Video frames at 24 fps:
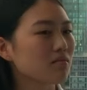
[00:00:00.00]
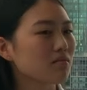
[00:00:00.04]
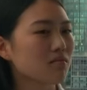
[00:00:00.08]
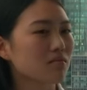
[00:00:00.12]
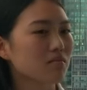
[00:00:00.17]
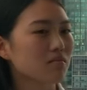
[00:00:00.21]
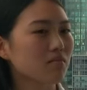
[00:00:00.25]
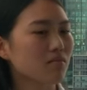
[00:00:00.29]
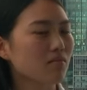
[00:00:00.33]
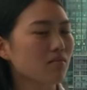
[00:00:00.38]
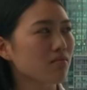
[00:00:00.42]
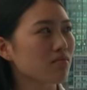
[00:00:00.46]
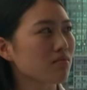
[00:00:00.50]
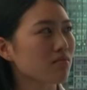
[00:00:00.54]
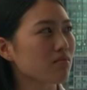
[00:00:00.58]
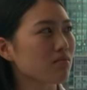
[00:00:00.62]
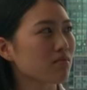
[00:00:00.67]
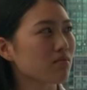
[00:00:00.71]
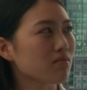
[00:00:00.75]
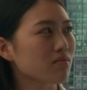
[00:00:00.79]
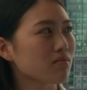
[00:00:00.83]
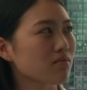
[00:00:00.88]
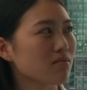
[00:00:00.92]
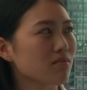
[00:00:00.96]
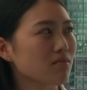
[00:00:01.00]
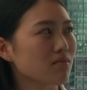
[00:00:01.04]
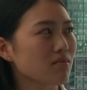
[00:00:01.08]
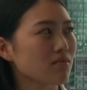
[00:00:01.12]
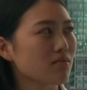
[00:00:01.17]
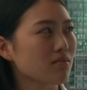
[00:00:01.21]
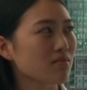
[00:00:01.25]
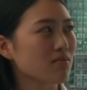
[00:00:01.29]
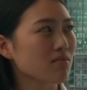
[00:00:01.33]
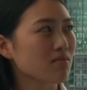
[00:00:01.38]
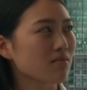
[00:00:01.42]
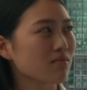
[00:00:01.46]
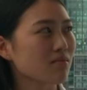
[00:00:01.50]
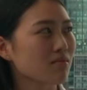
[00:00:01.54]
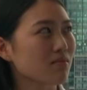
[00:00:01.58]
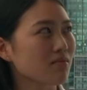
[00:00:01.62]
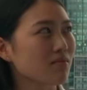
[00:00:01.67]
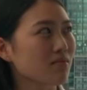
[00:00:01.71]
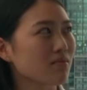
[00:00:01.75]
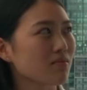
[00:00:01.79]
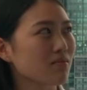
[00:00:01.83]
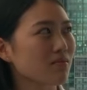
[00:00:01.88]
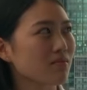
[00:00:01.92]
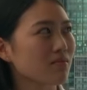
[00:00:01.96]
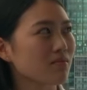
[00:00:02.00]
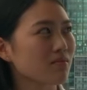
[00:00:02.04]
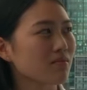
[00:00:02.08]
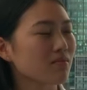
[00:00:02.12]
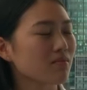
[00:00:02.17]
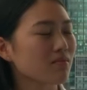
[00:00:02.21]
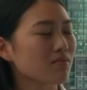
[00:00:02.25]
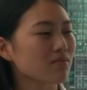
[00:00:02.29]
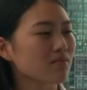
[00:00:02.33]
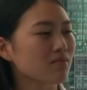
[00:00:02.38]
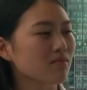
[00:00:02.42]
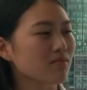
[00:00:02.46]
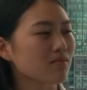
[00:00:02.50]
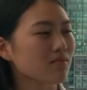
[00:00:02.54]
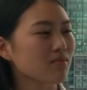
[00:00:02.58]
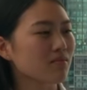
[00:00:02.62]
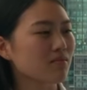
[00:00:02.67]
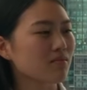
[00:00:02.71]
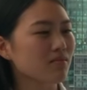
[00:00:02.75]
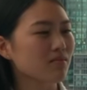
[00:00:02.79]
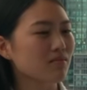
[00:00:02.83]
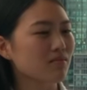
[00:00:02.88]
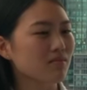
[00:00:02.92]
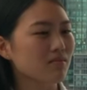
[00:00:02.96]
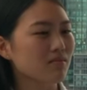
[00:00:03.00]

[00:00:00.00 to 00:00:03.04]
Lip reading: (not speaking)